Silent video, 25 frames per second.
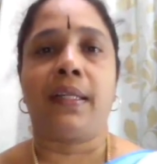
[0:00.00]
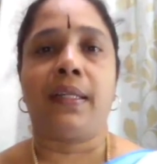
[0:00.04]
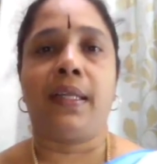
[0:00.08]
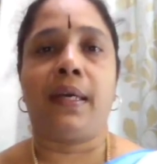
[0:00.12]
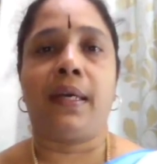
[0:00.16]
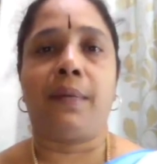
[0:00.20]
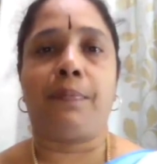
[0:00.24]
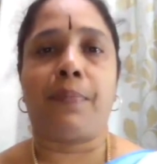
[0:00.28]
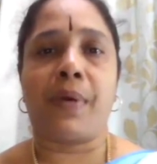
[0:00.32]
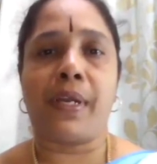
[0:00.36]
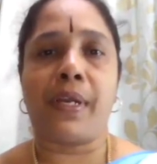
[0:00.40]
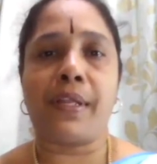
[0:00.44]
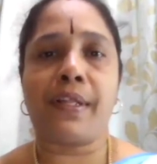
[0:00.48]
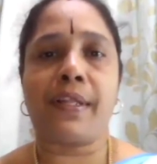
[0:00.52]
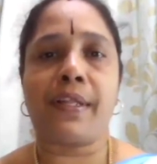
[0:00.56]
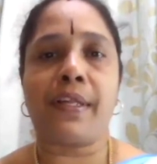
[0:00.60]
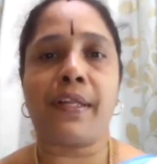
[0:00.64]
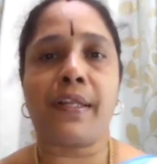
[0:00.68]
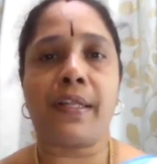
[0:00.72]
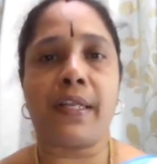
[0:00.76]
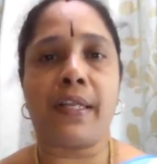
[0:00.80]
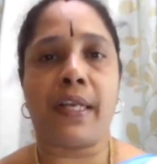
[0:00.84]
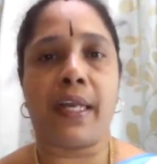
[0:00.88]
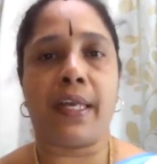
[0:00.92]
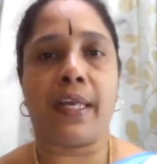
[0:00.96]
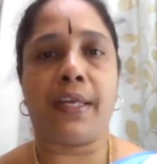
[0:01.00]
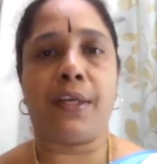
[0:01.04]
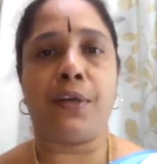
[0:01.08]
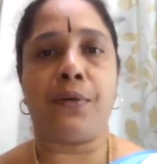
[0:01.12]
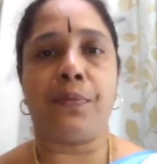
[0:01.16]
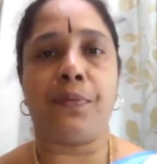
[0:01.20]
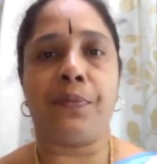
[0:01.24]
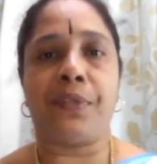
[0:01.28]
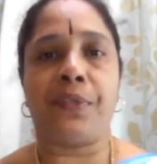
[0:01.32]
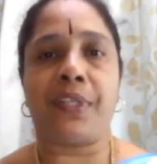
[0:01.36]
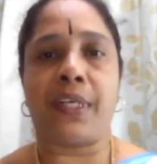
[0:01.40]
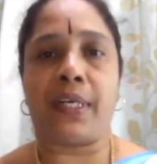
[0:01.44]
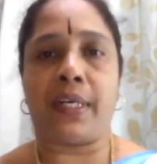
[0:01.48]
The pulses,
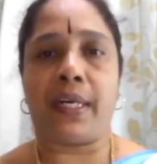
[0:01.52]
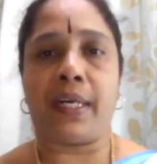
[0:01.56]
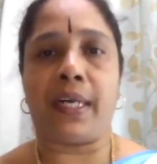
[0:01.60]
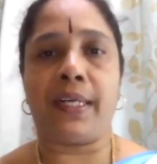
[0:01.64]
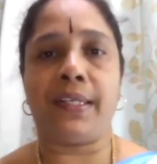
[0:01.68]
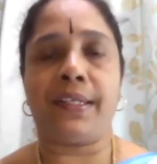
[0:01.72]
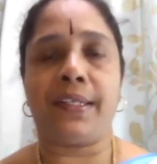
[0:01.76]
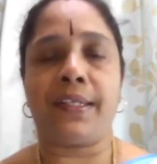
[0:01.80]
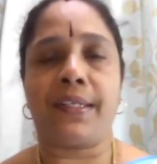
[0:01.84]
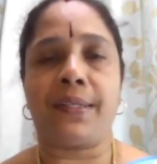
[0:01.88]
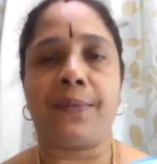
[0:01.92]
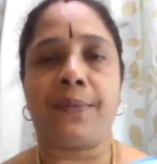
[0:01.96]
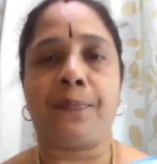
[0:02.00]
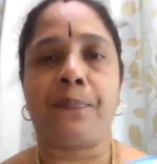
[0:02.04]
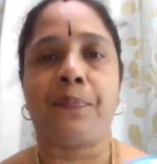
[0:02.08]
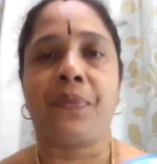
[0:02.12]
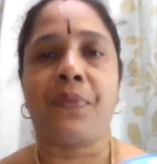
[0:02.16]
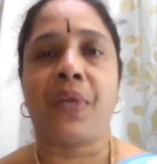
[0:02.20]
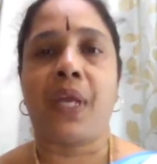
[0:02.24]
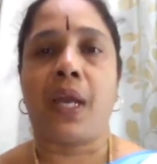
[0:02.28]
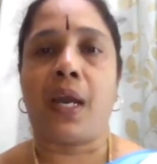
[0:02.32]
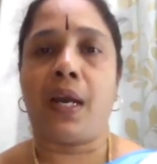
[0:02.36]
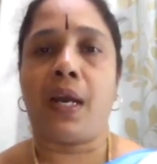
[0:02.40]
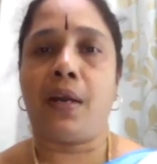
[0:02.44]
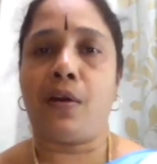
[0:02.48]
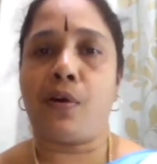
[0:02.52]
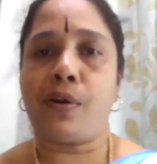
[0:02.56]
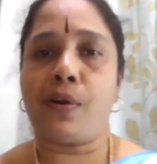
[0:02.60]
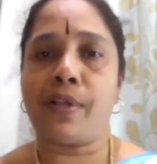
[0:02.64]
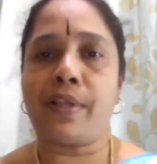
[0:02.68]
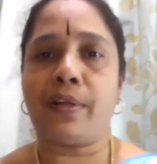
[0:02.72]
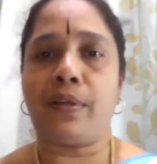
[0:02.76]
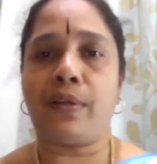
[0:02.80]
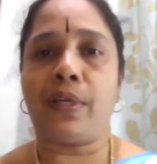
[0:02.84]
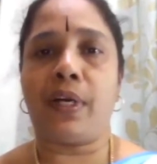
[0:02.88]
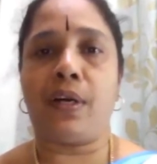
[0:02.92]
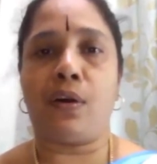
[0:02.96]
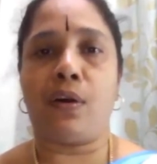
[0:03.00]
legumes and nuts, and
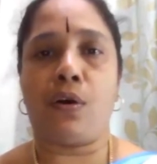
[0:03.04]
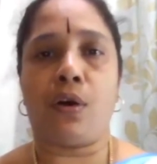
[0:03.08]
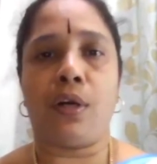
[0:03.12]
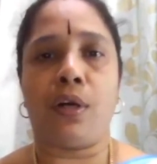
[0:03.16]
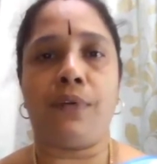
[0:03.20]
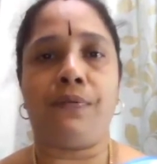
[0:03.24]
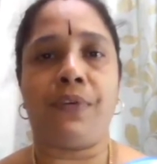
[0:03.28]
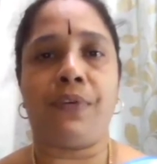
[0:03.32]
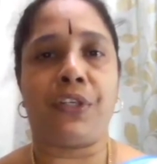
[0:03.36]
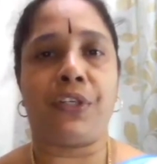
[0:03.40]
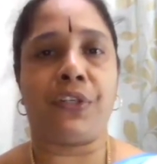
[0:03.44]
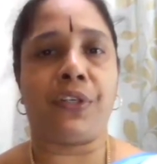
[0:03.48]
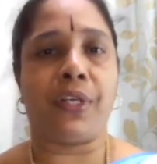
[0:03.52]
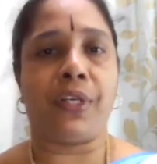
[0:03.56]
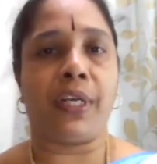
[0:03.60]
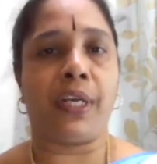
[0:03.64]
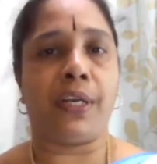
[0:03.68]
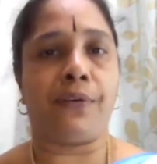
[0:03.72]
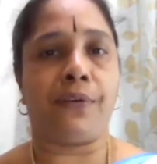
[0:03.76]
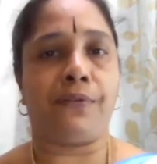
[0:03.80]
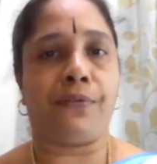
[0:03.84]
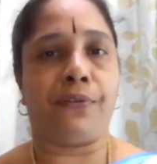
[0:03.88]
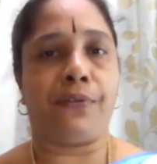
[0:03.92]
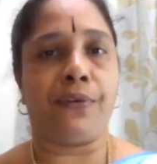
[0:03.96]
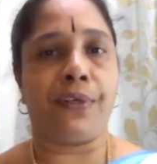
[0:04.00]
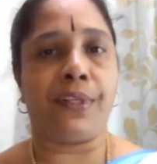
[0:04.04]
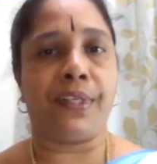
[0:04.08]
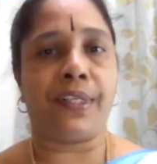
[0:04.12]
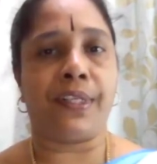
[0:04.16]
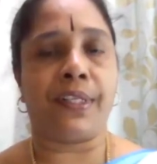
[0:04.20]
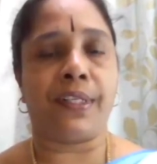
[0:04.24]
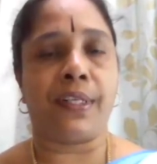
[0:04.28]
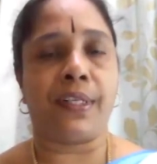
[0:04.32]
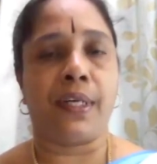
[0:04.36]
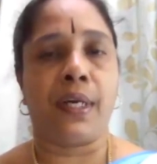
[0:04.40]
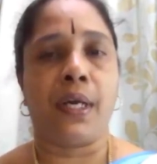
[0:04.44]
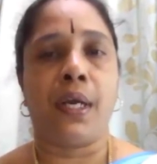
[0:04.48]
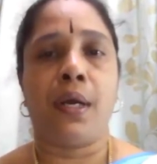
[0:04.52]
also the non-vegetarian
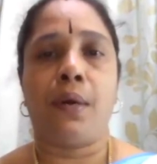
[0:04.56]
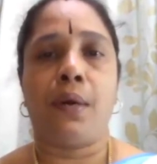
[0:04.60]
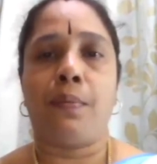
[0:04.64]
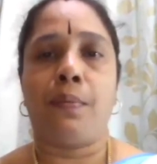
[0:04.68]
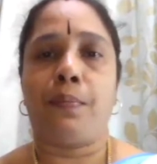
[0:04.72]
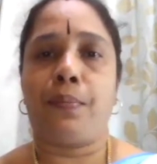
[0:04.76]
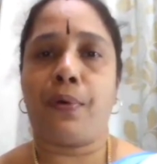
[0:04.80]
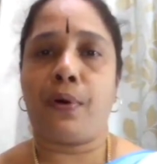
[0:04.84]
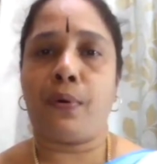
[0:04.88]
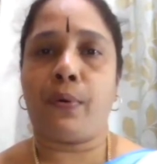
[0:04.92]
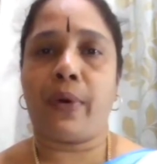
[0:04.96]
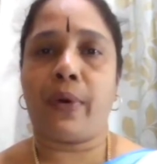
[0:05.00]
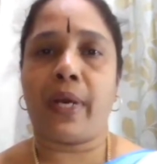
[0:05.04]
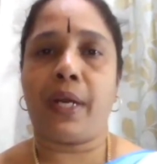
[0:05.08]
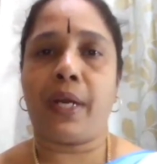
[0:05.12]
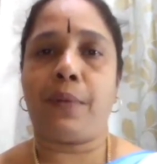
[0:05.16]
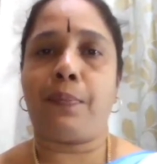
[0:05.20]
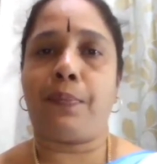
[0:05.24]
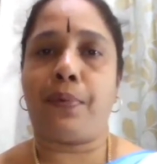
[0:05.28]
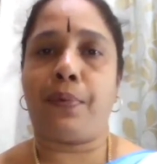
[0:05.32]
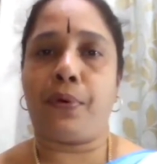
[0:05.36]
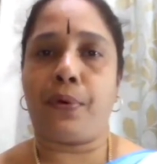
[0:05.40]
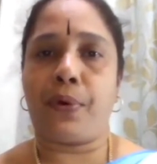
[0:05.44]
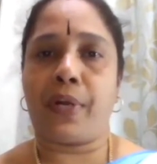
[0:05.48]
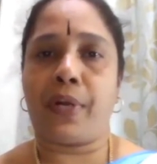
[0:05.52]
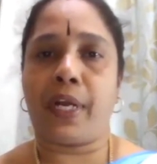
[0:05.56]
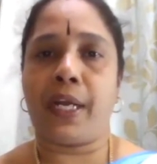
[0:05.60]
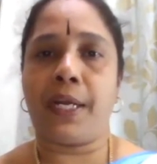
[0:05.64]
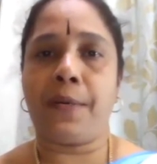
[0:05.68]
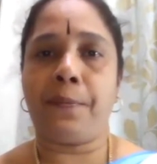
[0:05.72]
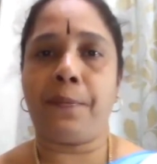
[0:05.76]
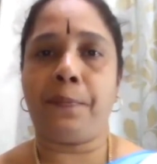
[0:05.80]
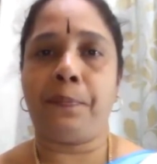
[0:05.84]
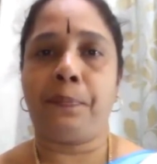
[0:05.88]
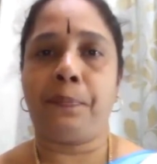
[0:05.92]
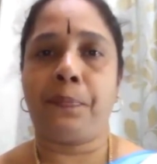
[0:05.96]
foods provide protein.